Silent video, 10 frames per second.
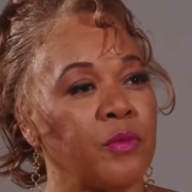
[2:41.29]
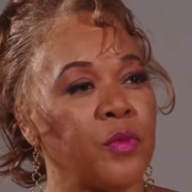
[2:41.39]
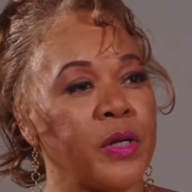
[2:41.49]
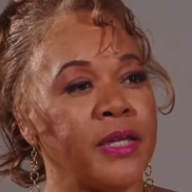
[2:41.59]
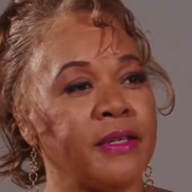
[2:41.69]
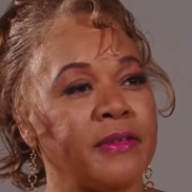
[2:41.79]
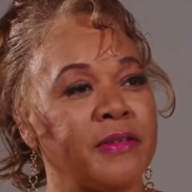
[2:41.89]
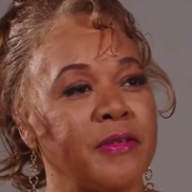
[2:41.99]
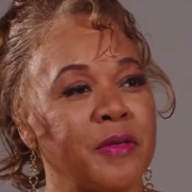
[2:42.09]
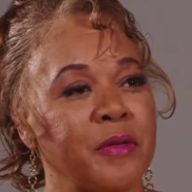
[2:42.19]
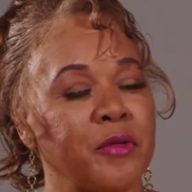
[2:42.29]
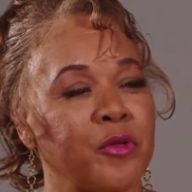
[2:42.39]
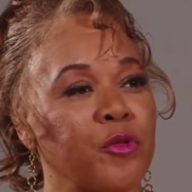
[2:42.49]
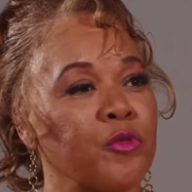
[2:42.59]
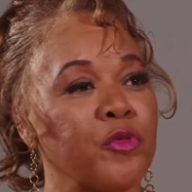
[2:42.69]
when
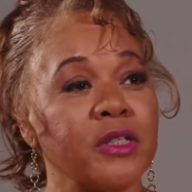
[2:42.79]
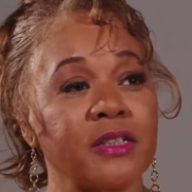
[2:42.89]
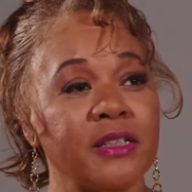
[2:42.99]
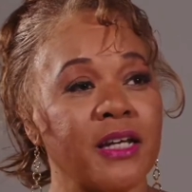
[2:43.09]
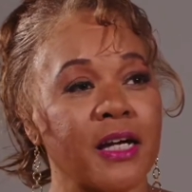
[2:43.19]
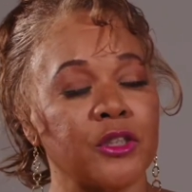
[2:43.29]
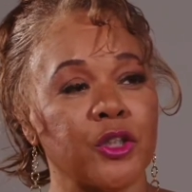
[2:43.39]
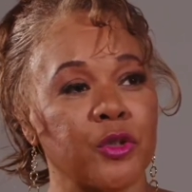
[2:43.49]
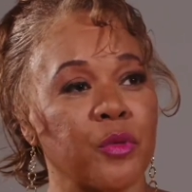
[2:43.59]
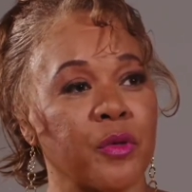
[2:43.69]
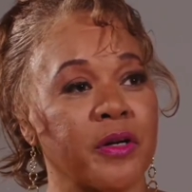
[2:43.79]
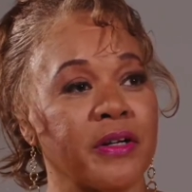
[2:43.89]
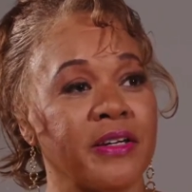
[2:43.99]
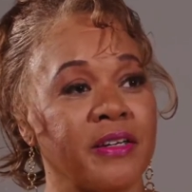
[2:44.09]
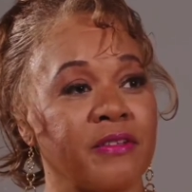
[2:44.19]
you're really not sure
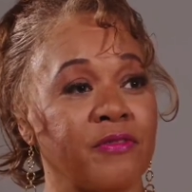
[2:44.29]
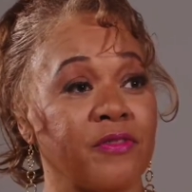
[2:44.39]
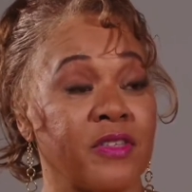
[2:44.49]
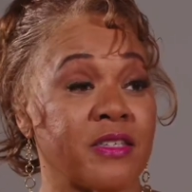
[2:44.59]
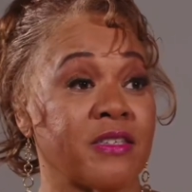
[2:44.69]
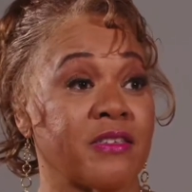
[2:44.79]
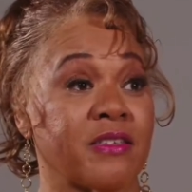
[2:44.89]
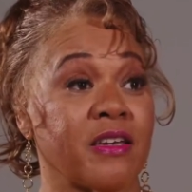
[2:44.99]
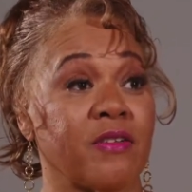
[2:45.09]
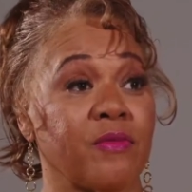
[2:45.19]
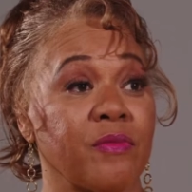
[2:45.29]
if this is it,